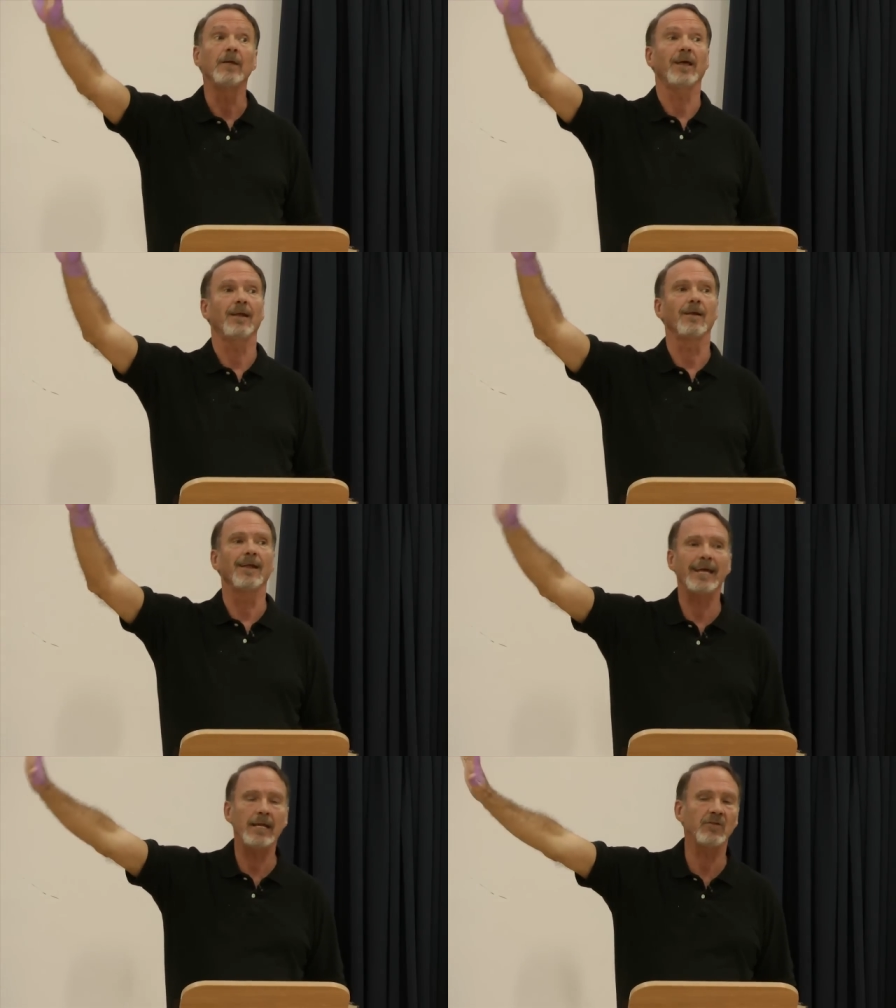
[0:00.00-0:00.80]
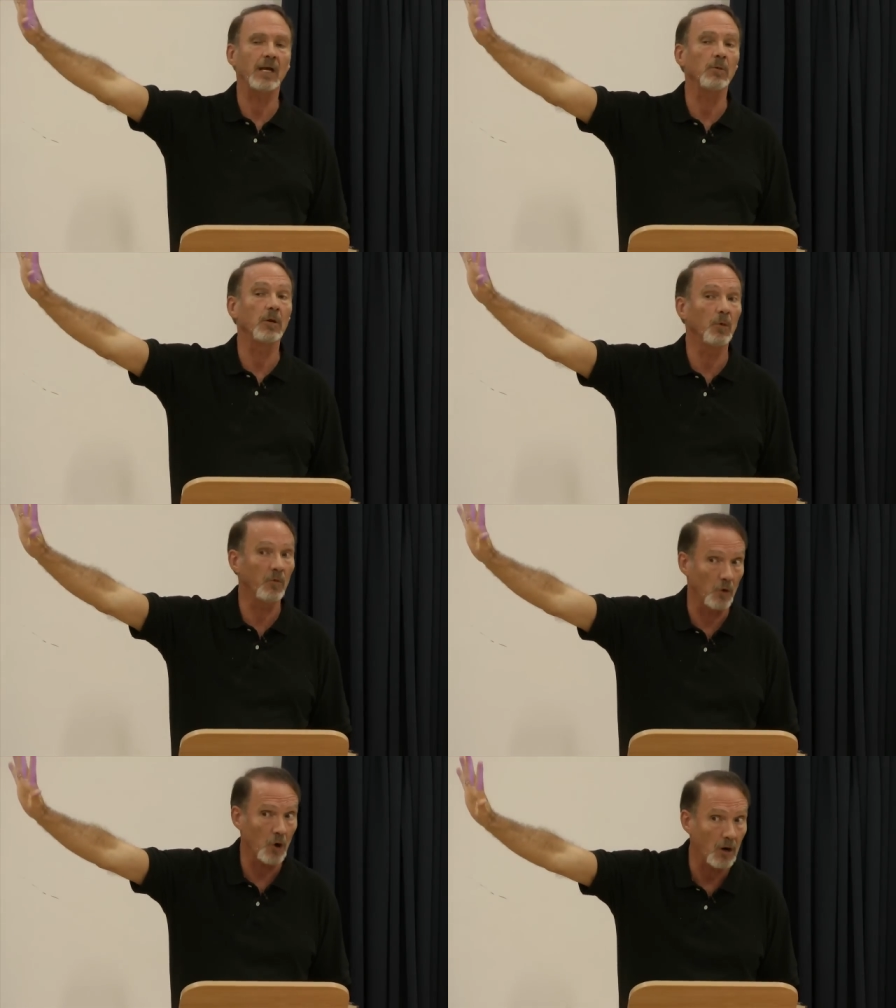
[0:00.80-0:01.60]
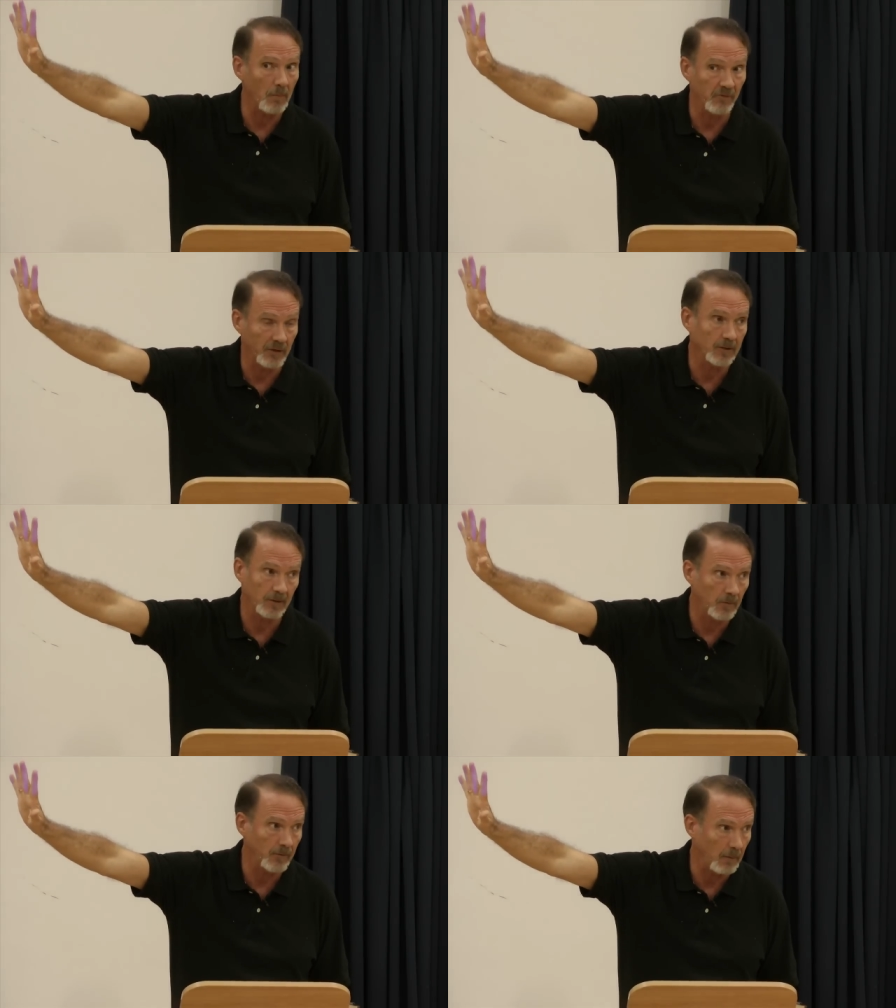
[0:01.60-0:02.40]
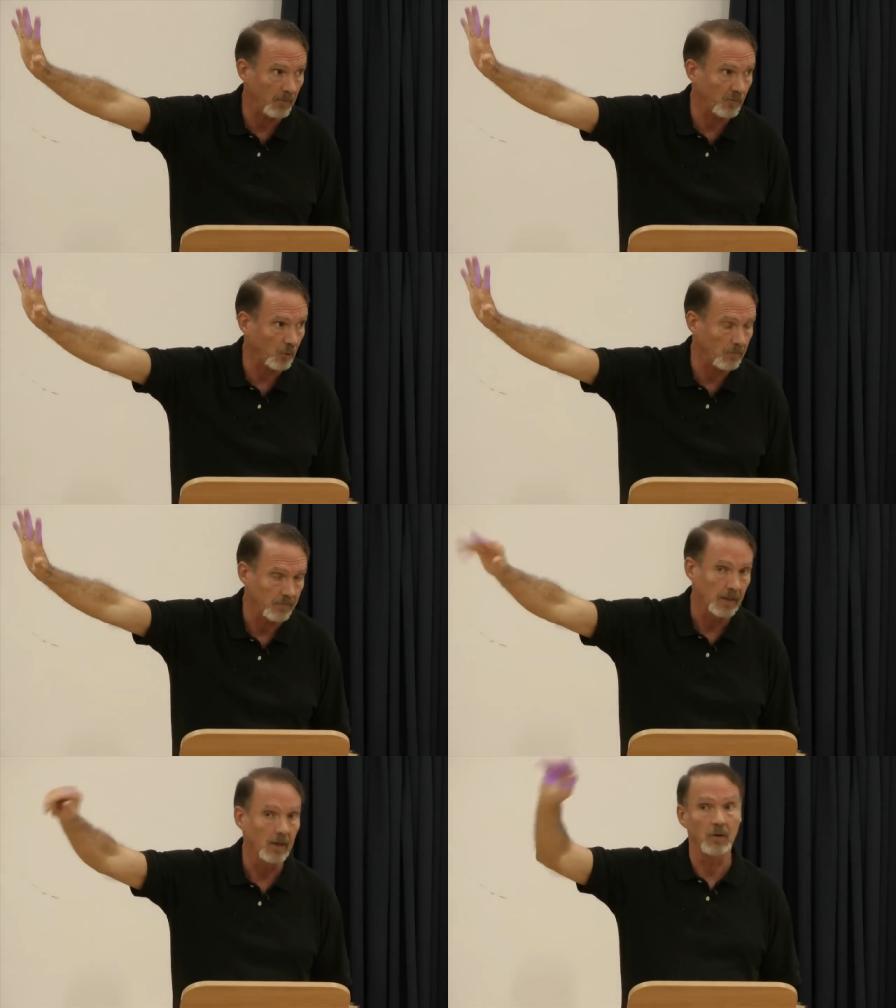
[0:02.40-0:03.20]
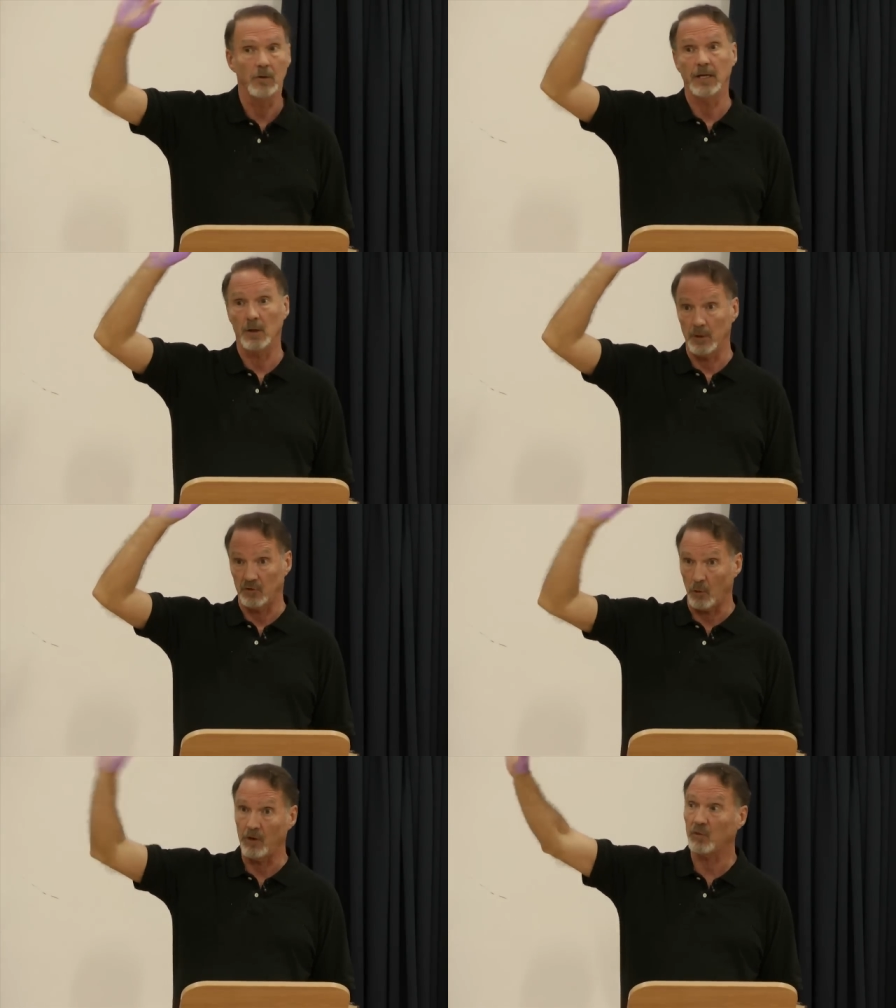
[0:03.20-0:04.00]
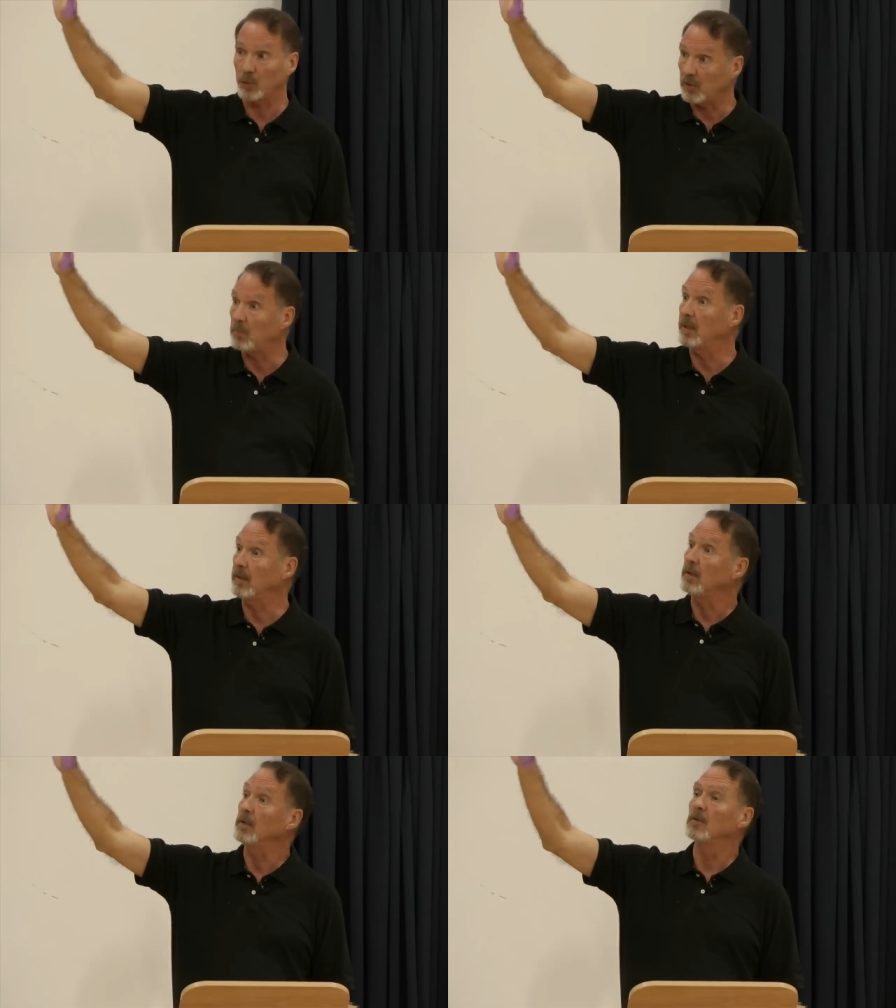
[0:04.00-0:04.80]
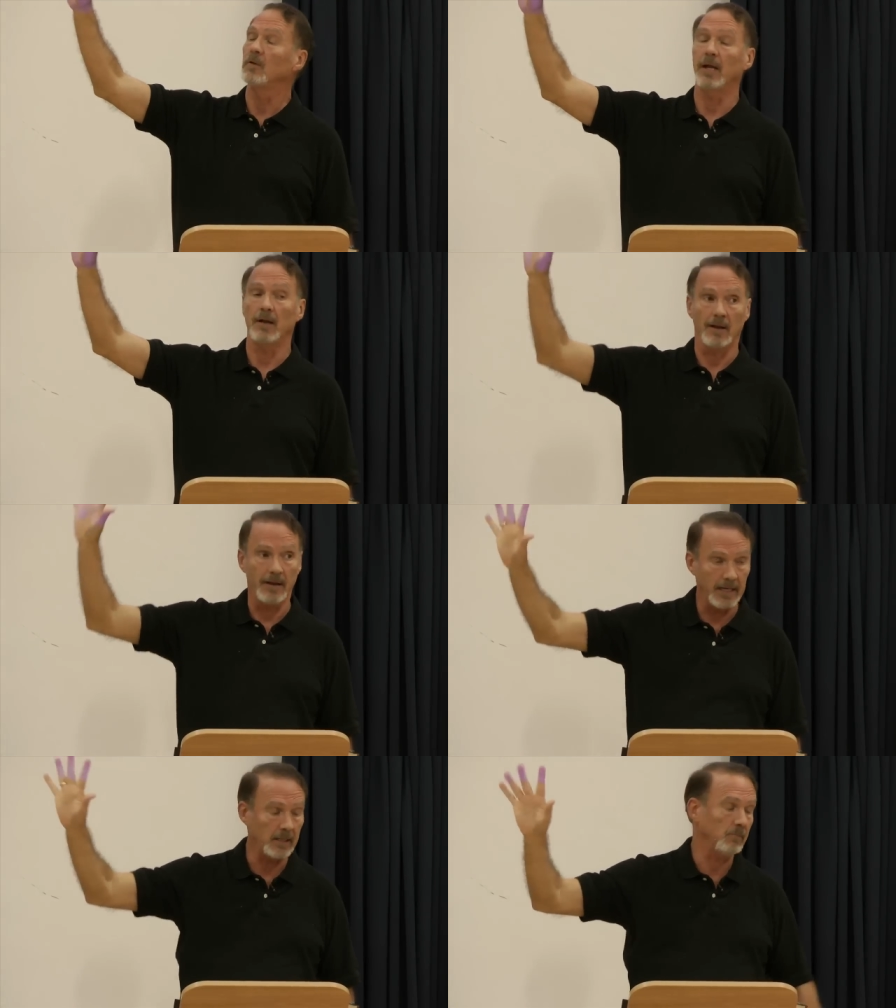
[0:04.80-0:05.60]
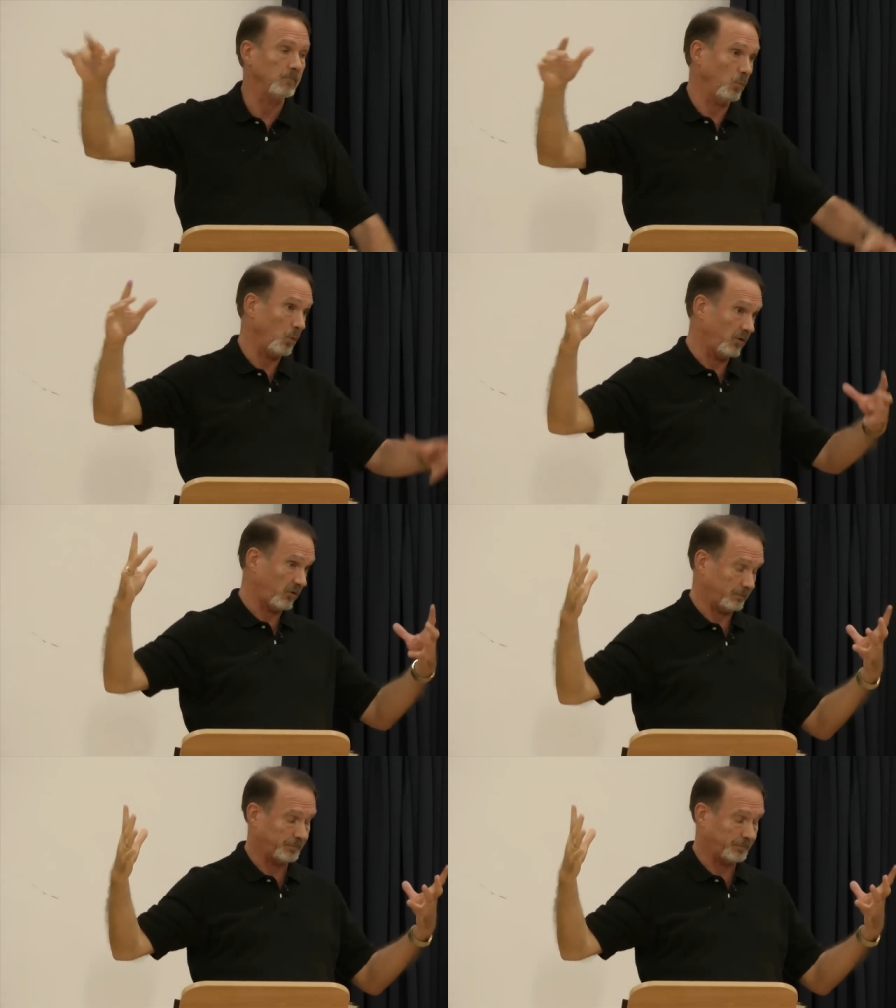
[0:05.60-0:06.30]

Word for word: that Elaine's able to move her arm. She couldn't do that before. You need to rejoice with me that Elaine was